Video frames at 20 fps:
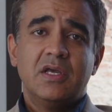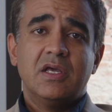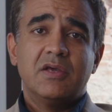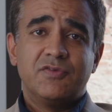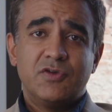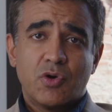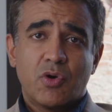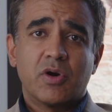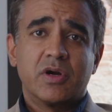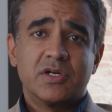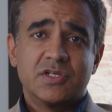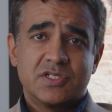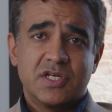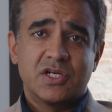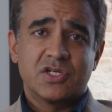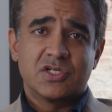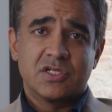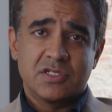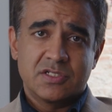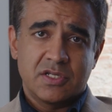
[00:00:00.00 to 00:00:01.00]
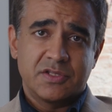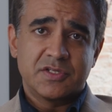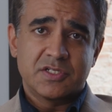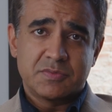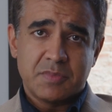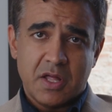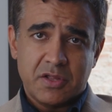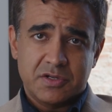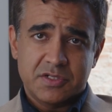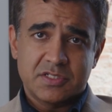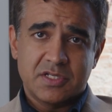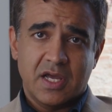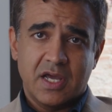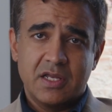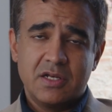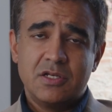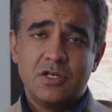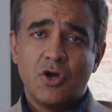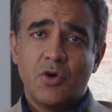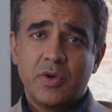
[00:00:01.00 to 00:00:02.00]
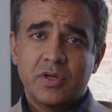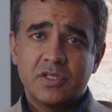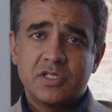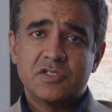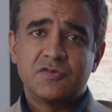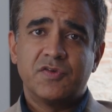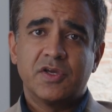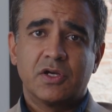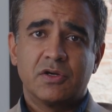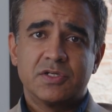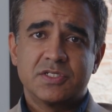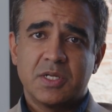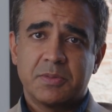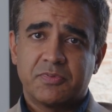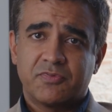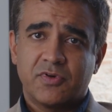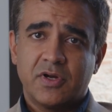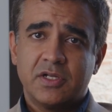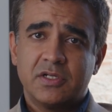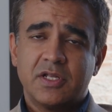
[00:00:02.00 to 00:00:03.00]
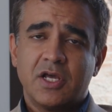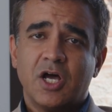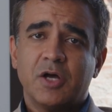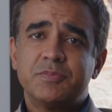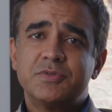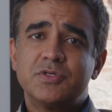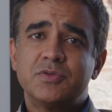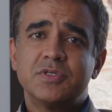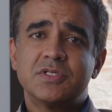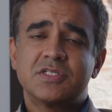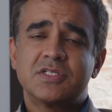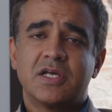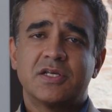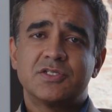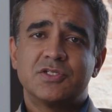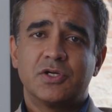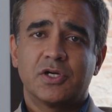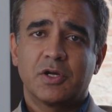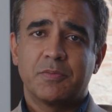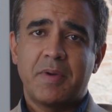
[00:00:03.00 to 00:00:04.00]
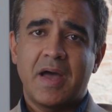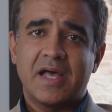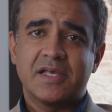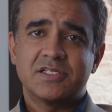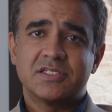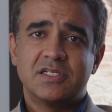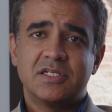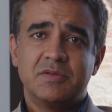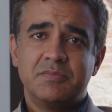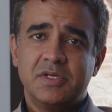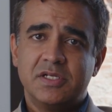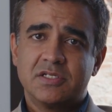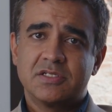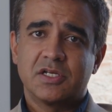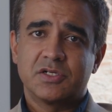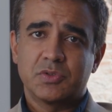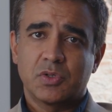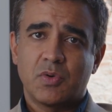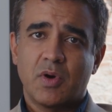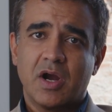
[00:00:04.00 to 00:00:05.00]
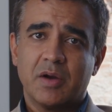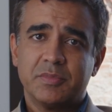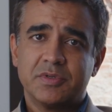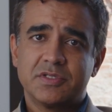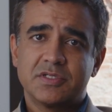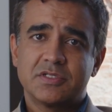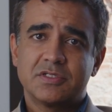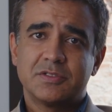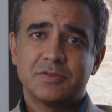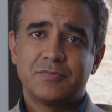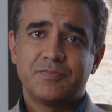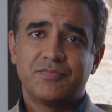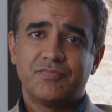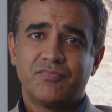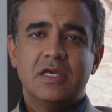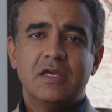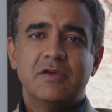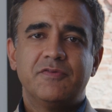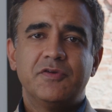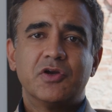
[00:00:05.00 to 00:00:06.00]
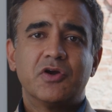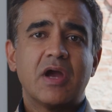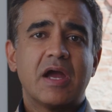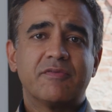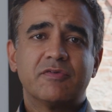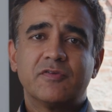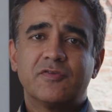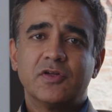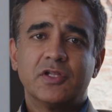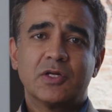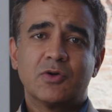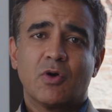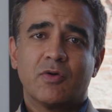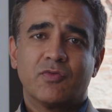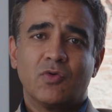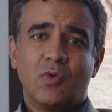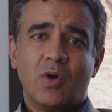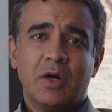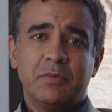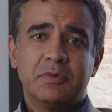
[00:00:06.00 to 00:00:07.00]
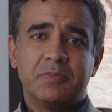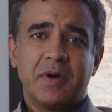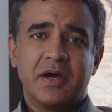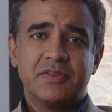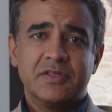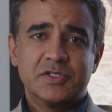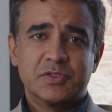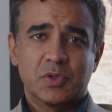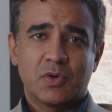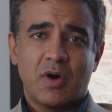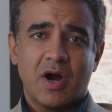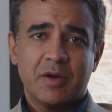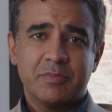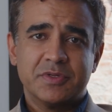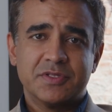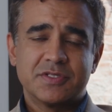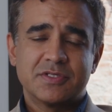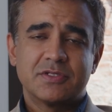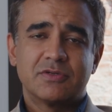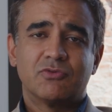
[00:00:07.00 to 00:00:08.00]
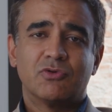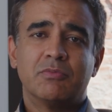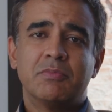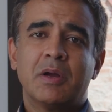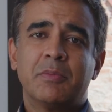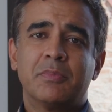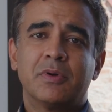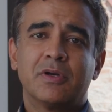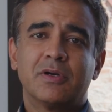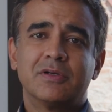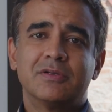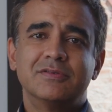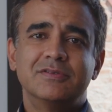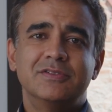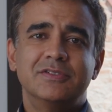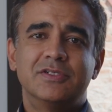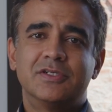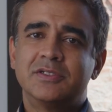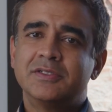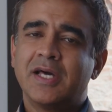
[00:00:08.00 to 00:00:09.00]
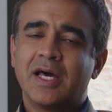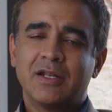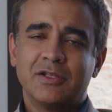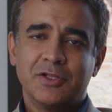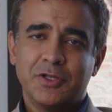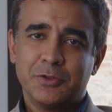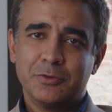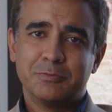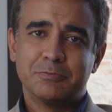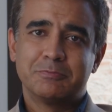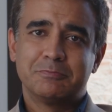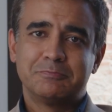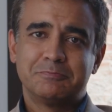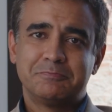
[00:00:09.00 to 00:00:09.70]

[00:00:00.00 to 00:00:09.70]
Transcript: If your organization is on the smaller side, knowing these figures up front helps you assess your capacity to meet such requirements. If you're ever feeling overwhelmed by these requirements, remember, you're not alone.